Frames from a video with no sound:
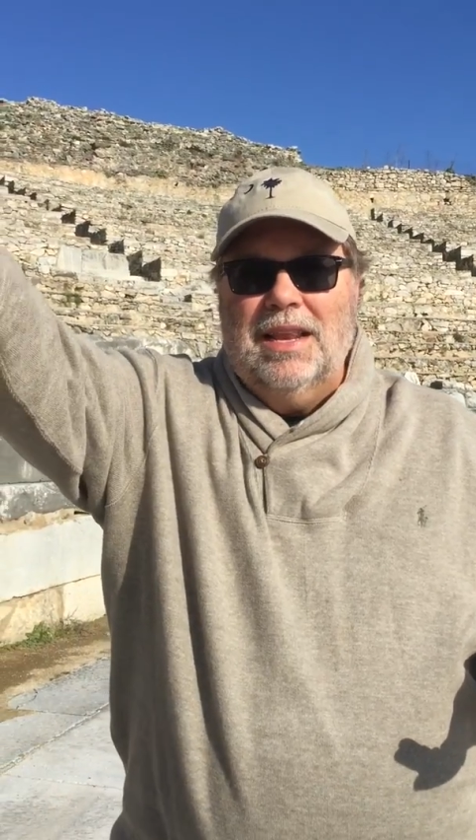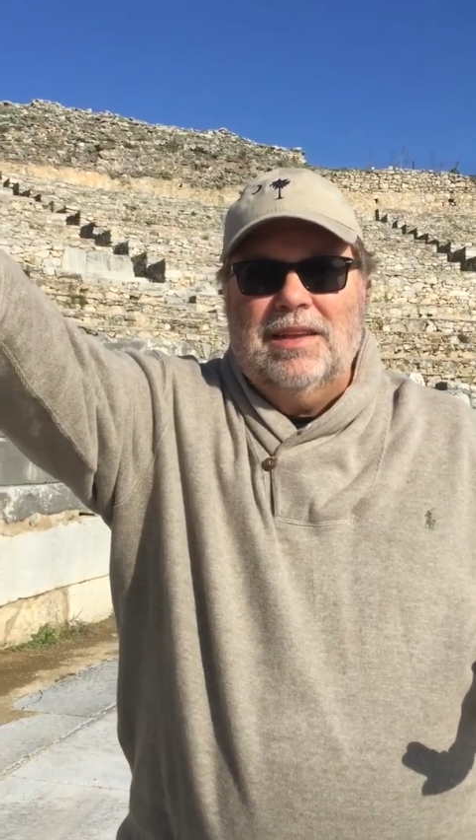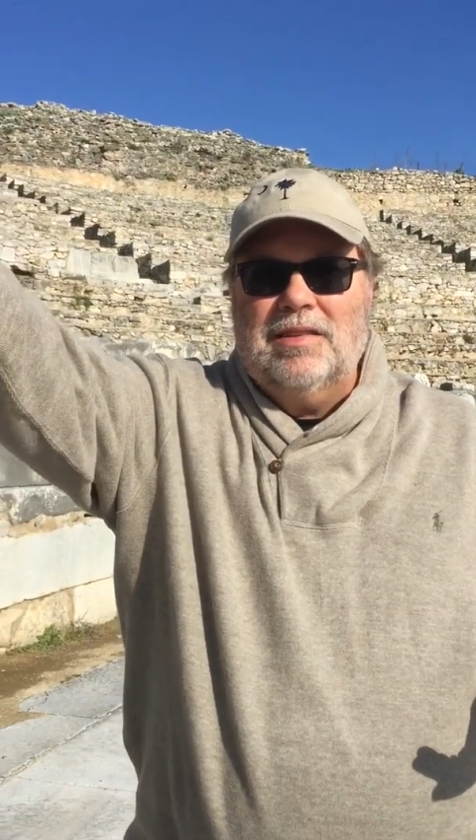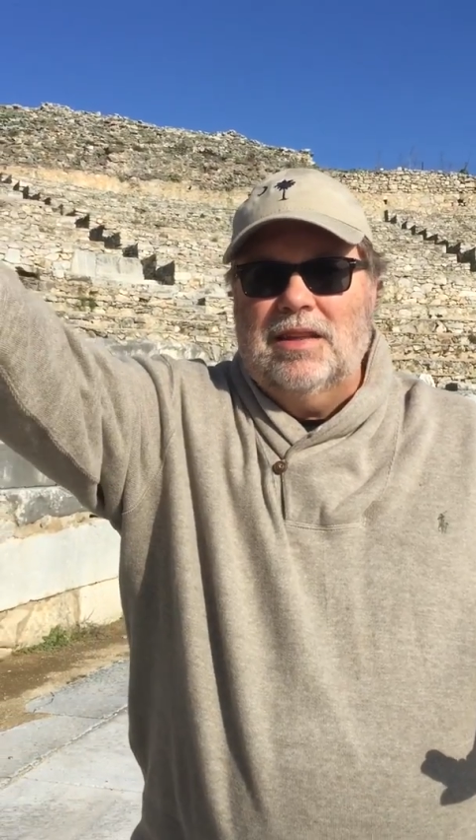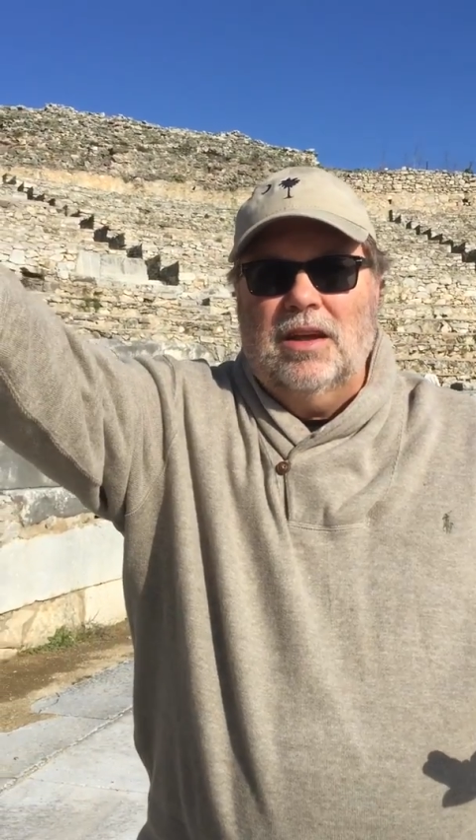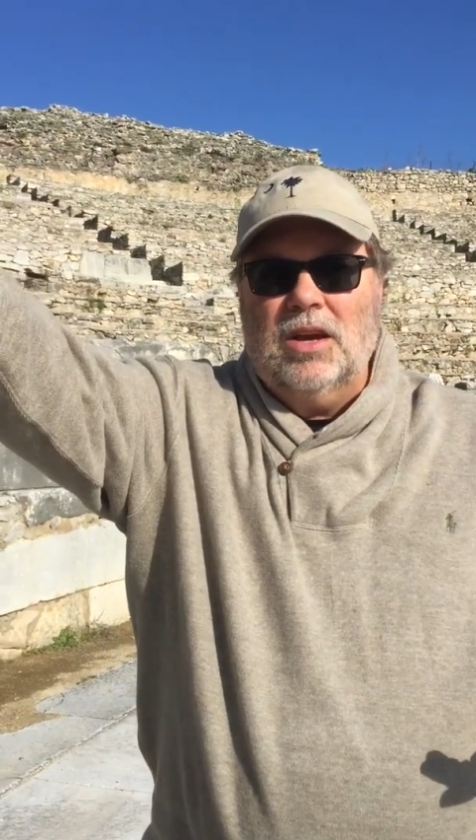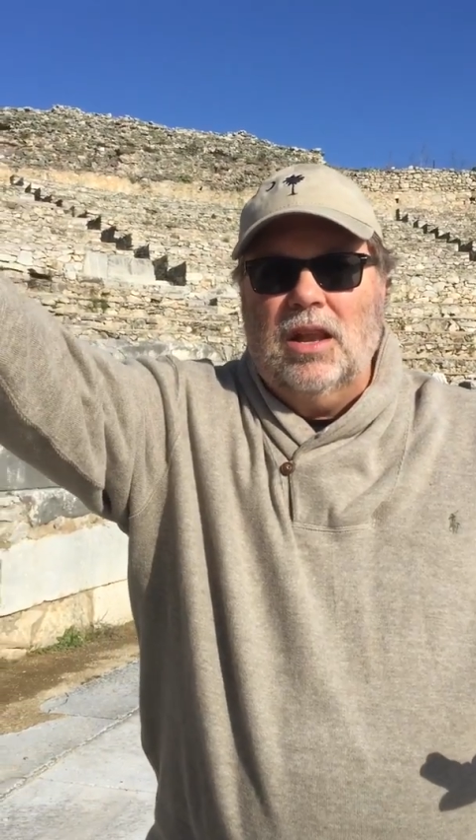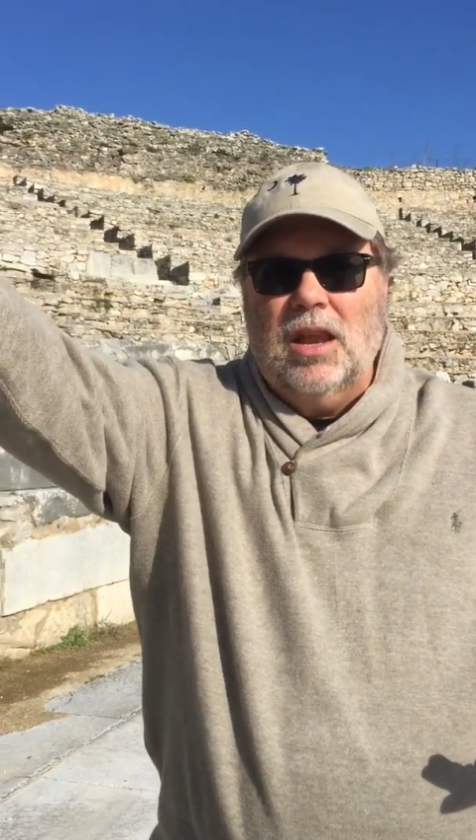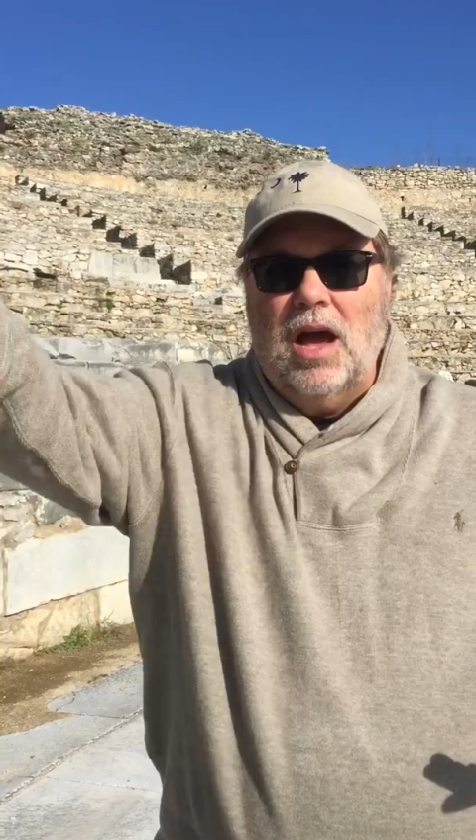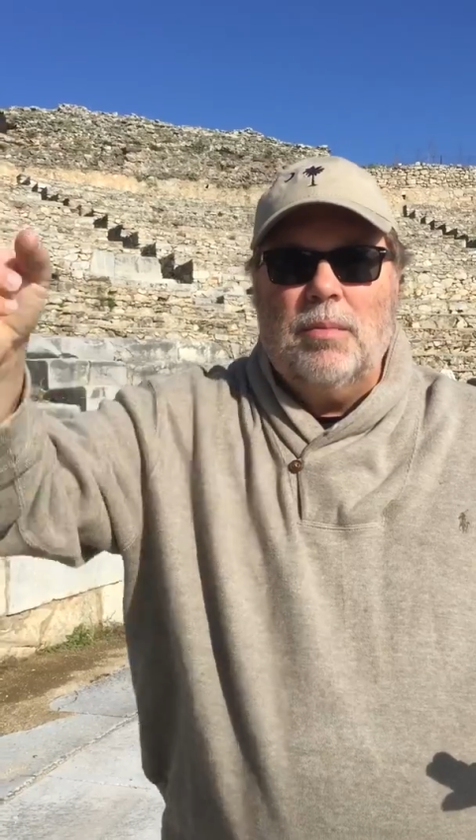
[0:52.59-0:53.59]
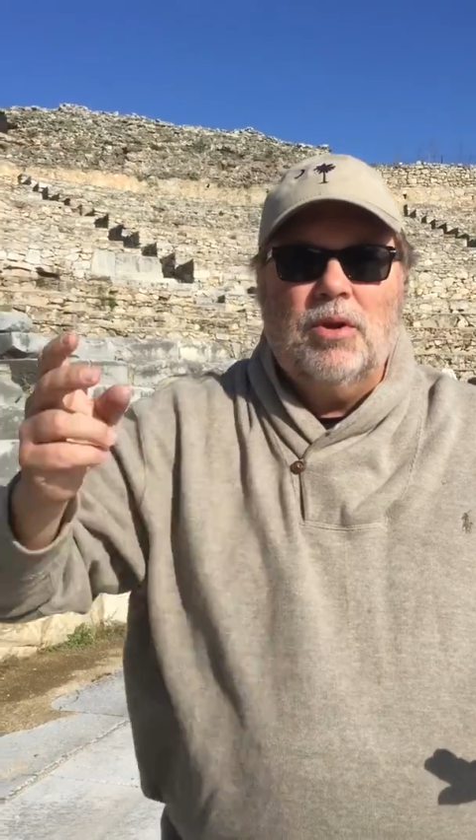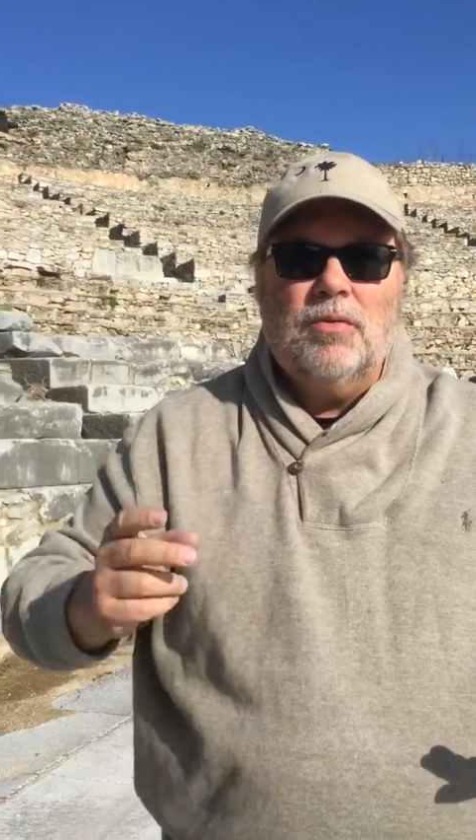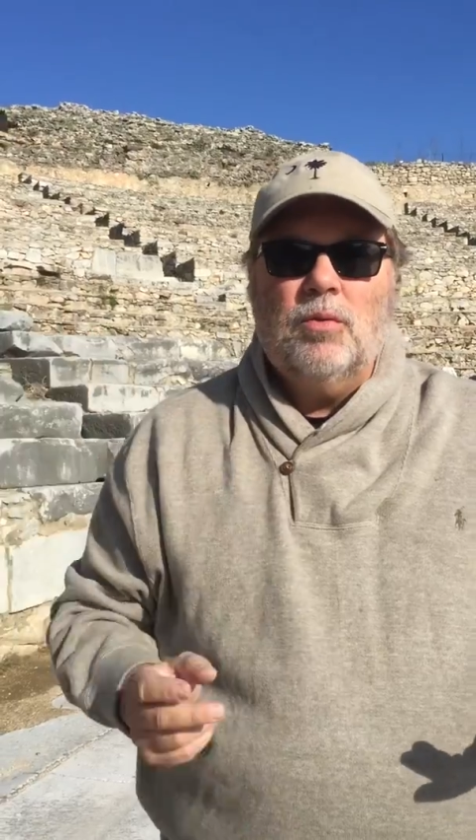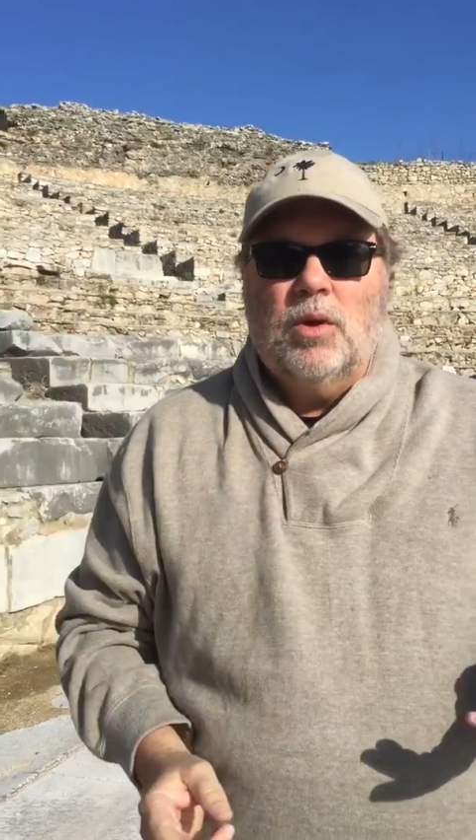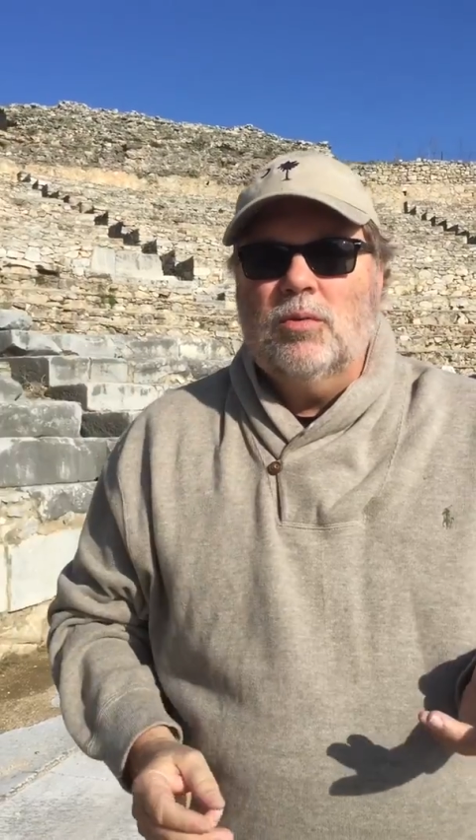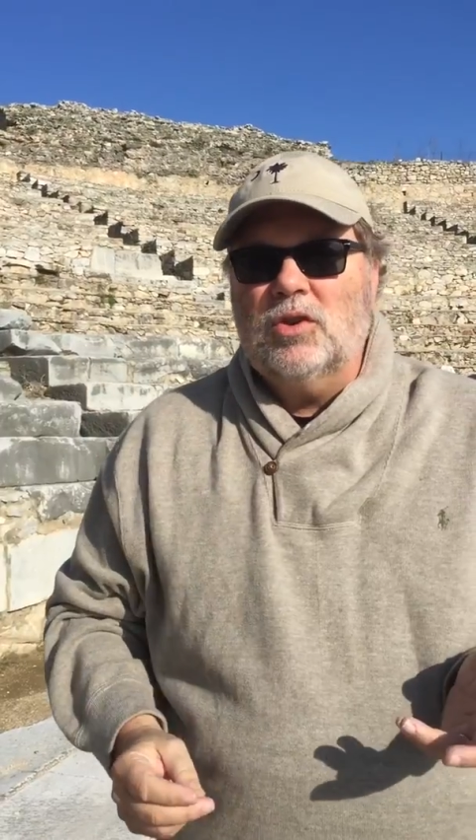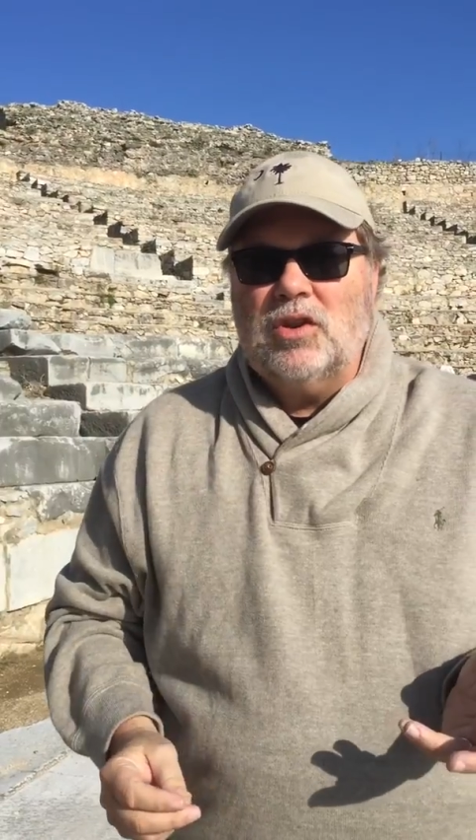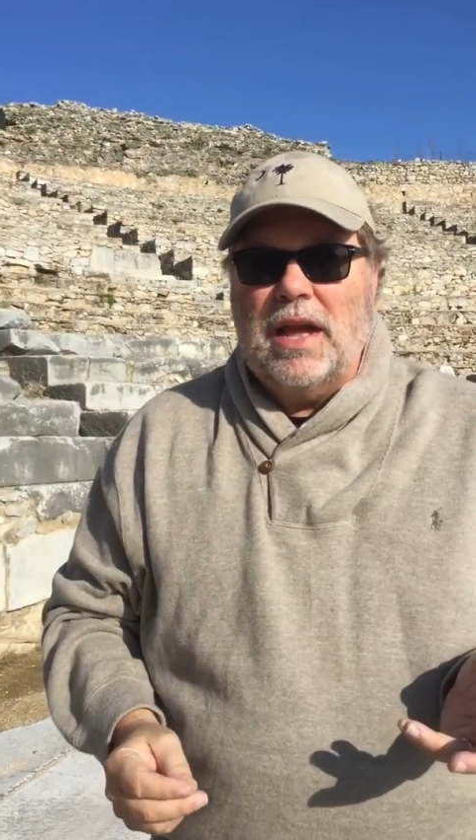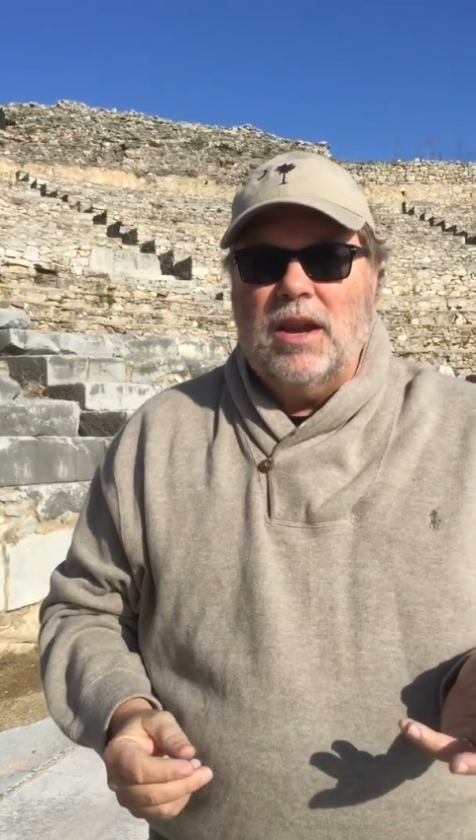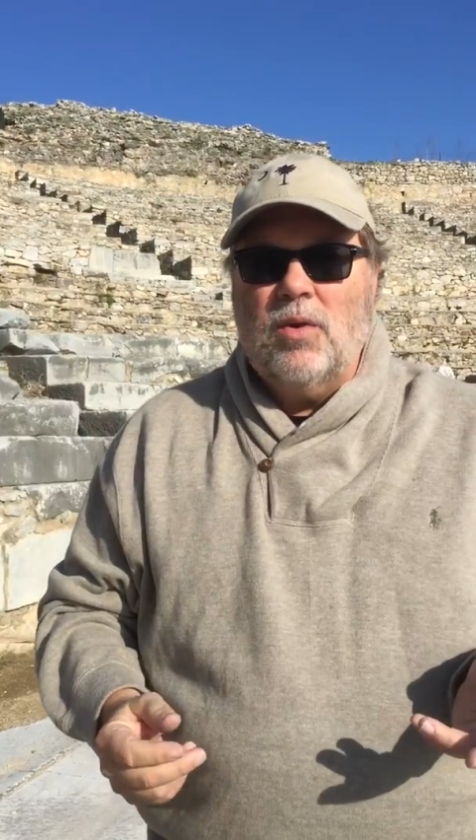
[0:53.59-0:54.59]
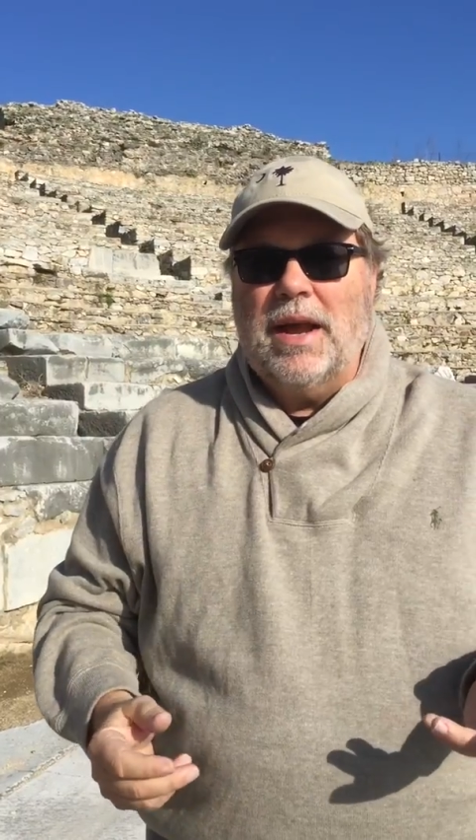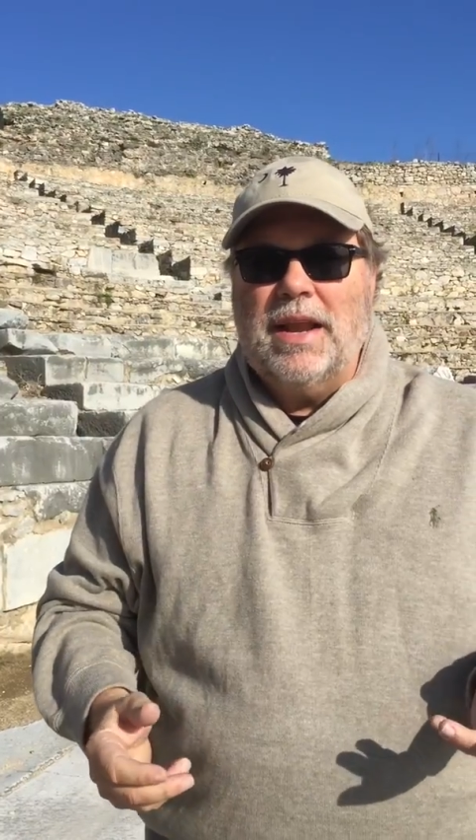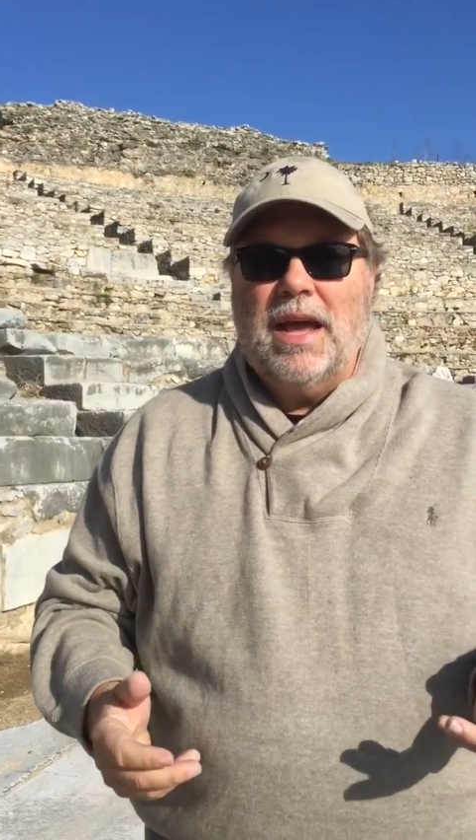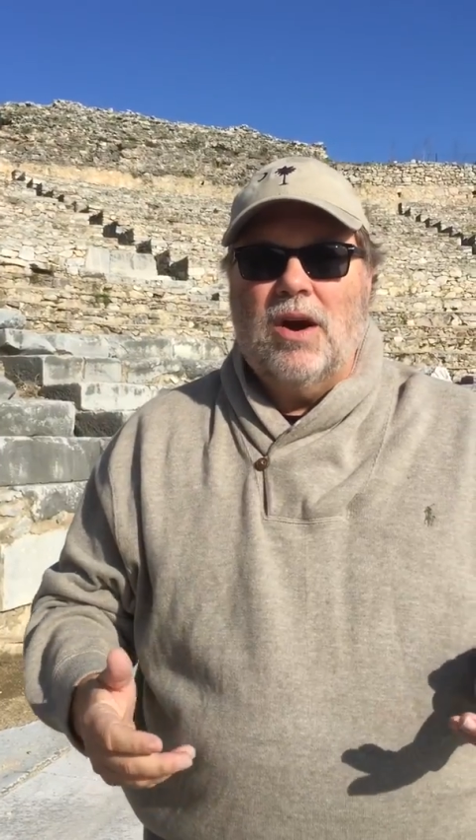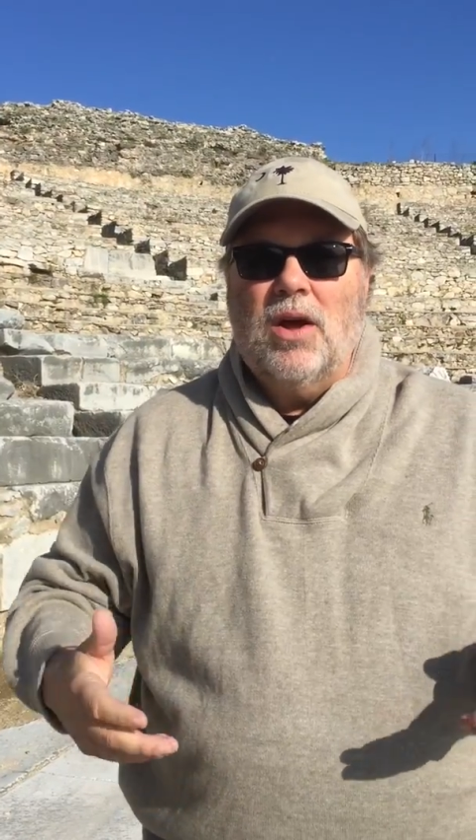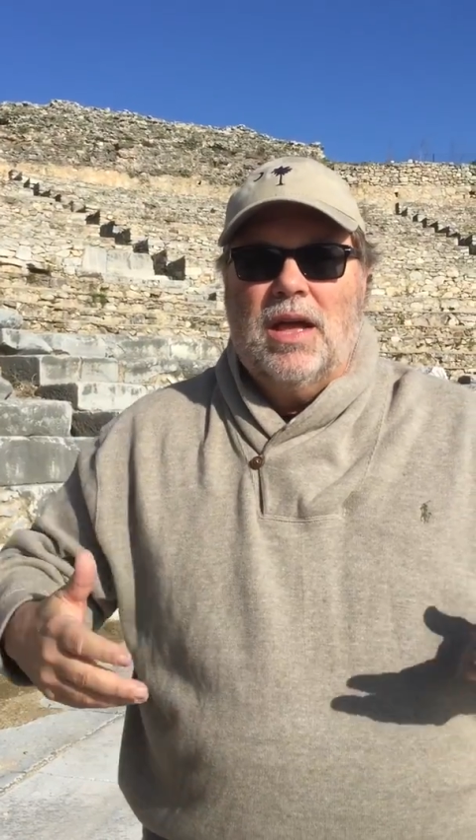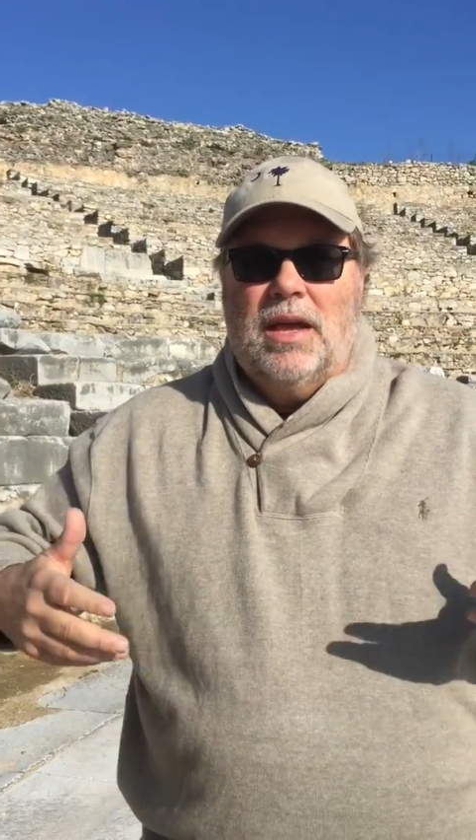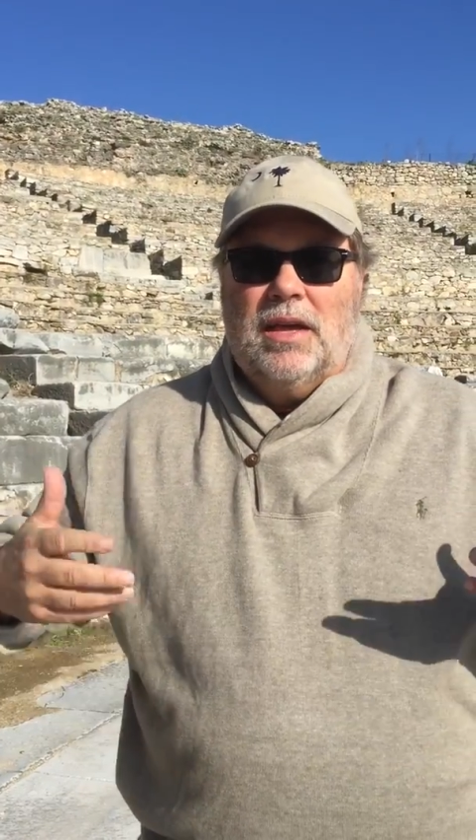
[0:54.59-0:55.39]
less than a kilometer from where we're standing right now,